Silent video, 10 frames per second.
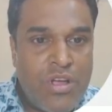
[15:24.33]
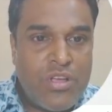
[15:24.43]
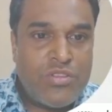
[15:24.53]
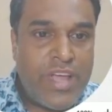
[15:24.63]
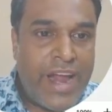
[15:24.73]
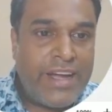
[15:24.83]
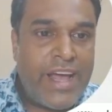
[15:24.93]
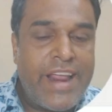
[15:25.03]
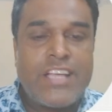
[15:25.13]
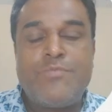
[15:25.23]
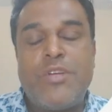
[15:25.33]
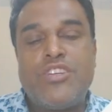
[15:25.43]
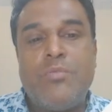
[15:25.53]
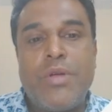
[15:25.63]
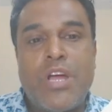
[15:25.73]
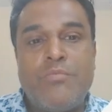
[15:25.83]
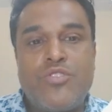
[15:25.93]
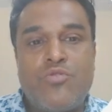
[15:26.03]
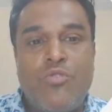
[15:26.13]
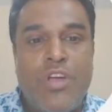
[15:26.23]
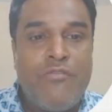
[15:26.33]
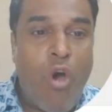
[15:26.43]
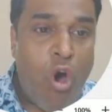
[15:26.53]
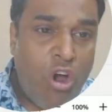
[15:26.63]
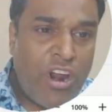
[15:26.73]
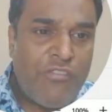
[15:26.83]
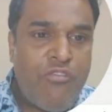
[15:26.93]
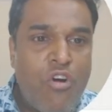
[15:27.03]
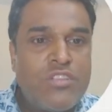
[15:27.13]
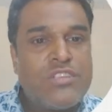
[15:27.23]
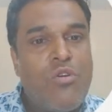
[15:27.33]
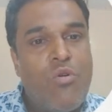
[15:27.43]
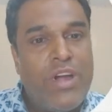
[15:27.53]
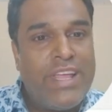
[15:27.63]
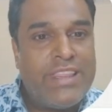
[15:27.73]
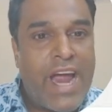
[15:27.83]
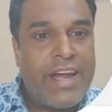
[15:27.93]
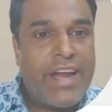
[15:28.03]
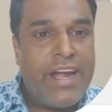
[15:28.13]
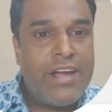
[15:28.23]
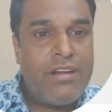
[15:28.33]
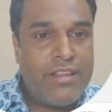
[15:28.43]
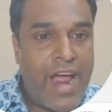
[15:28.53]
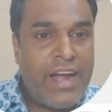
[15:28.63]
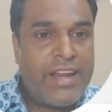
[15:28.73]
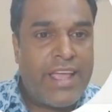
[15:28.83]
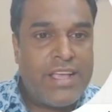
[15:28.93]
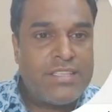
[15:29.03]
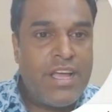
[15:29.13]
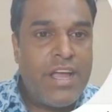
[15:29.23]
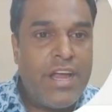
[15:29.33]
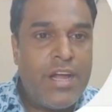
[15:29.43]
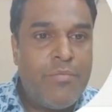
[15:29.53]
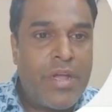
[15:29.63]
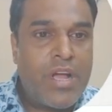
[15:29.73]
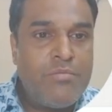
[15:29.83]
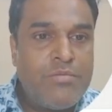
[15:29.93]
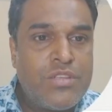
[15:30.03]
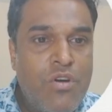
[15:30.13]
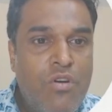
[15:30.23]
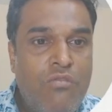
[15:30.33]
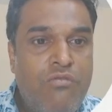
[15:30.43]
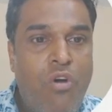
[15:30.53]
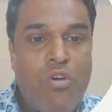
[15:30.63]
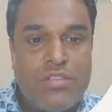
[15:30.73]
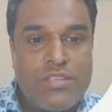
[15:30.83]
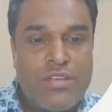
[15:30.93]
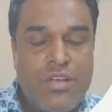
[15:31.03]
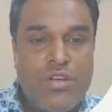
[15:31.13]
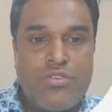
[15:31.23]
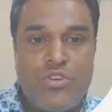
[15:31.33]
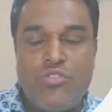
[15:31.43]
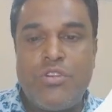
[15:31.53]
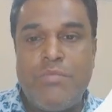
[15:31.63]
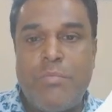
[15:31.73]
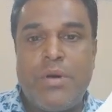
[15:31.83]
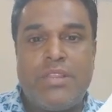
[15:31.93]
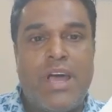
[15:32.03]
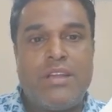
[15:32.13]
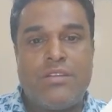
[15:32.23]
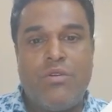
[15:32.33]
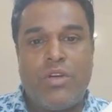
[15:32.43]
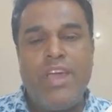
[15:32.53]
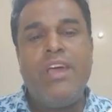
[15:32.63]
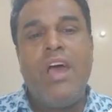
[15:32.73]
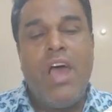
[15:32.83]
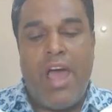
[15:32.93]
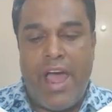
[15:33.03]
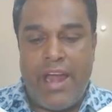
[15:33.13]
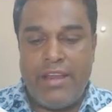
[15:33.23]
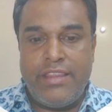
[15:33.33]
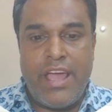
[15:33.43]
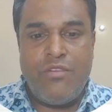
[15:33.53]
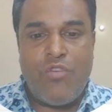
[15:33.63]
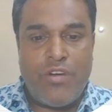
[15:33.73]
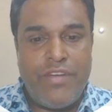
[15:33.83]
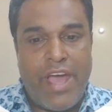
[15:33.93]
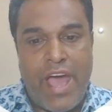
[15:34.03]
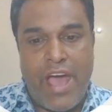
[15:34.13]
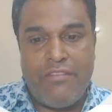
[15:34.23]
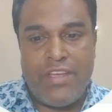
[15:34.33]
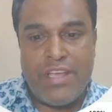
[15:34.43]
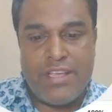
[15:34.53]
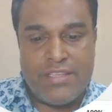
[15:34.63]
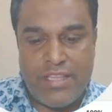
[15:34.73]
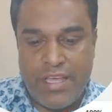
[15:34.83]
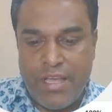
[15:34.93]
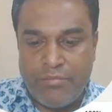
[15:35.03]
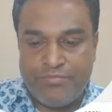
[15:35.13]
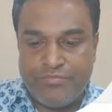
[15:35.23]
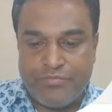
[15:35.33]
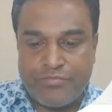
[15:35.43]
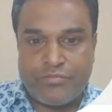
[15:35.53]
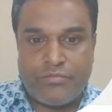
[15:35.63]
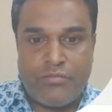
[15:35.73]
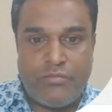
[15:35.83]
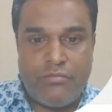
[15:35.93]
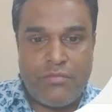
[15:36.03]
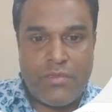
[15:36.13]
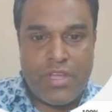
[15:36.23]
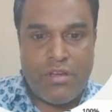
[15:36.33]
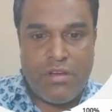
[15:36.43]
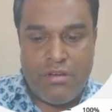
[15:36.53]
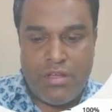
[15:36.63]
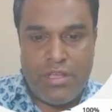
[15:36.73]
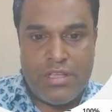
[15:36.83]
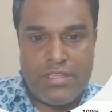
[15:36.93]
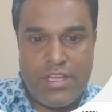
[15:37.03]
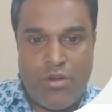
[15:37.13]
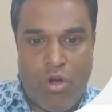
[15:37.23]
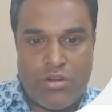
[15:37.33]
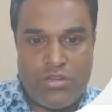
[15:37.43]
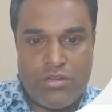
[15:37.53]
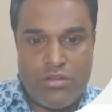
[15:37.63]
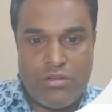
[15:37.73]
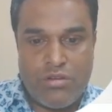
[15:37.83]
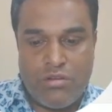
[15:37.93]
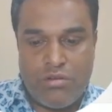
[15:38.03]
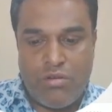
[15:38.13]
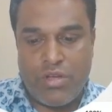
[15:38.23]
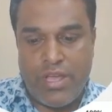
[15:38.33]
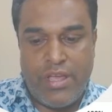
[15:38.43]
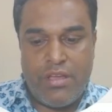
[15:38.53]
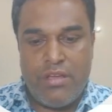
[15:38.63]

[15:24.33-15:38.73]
the entire expression becomes true. If all are false, only in that case it becomes false. So do remember that, okay? And then what we have is the not, okay?